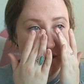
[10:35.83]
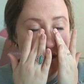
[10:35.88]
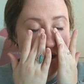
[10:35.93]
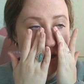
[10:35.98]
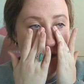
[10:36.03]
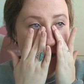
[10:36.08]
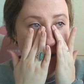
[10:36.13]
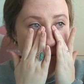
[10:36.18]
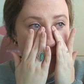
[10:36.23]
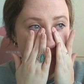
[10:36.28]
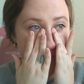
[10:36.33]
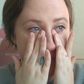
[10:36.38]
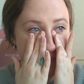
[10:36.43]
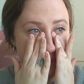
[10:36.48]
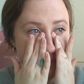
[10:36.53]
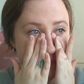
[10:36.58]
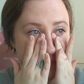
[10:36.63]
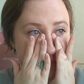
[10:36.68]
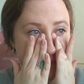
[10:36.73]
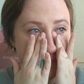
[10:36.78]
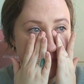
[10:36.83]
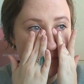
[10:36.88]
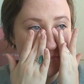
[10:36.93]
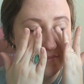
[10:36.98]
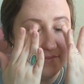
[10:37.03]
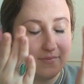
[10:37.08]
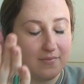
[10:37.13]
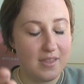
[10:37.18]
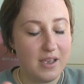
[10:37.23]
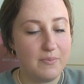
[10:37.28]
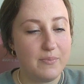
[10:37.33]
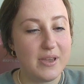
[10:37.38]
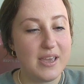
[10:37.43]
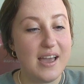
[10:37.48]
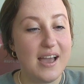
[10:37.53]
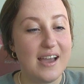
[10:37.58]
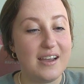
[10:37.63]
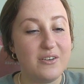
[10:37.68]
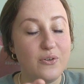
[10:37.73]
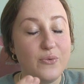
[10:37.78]
Um, but
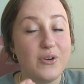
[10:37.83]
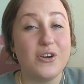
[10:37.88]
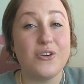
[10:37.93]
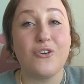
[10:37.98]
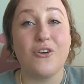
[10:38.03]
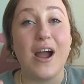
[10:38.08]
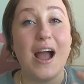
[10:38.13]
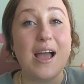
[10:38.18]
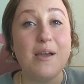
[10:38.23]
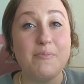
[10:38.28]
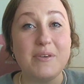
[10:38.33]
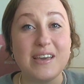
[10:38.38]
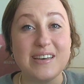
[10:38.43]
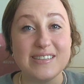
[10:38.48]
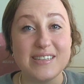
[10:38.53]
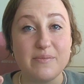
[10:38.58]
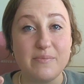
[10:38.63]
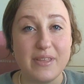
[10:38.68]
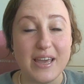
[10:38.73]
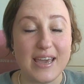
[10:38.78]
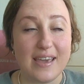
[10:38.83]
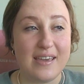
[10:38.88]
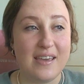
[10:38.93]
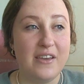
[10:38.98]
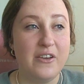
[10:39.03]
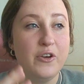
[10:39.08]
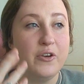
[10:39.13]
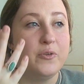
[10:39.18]
yeah, I don't want to cry because I'm like,